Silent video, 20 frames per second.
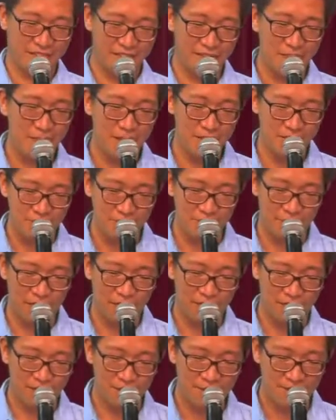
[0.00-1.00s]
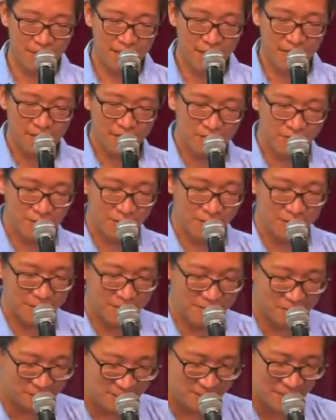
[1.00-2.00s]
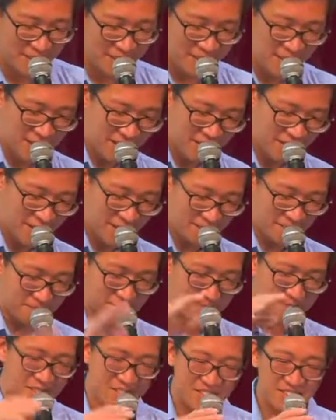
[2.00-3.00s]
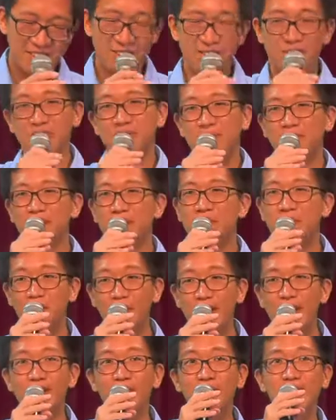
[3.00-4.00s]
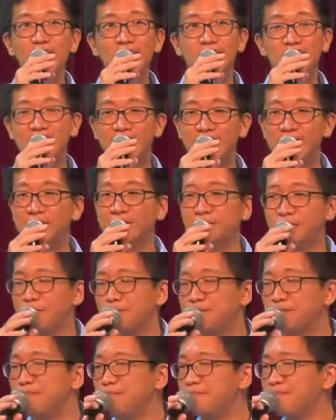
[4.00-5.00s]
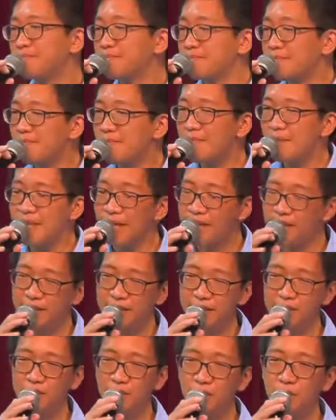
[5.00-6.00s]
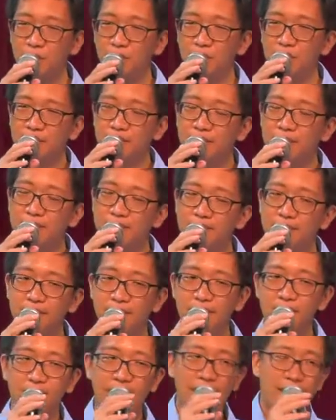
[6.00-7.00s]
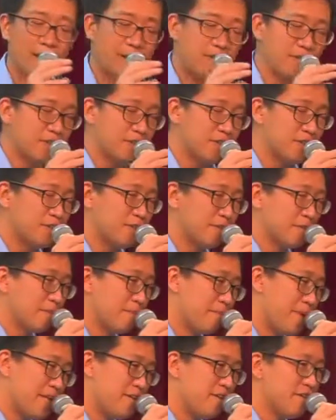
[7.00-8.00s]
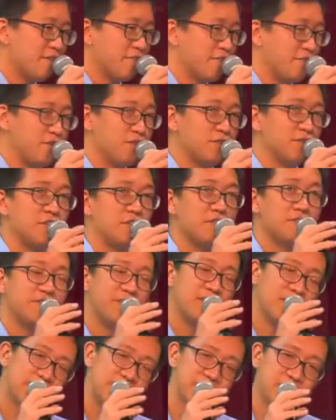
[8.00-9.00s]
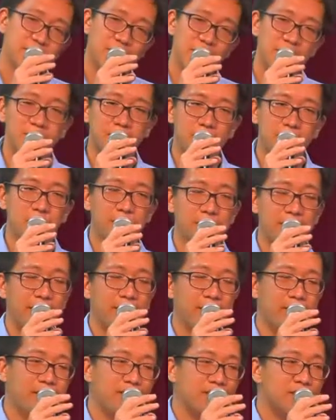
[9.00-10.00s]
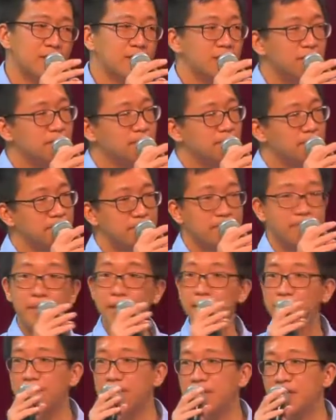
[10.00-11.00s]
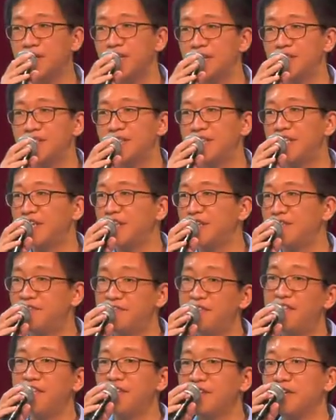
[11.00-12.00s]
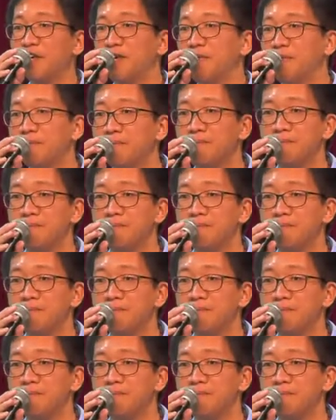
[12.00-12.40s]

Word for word: Give me a break from speaking also. Huh? Okay, so why, why is that so? I think uh, many of you, the first response you might have is mm, maybe because they fear God,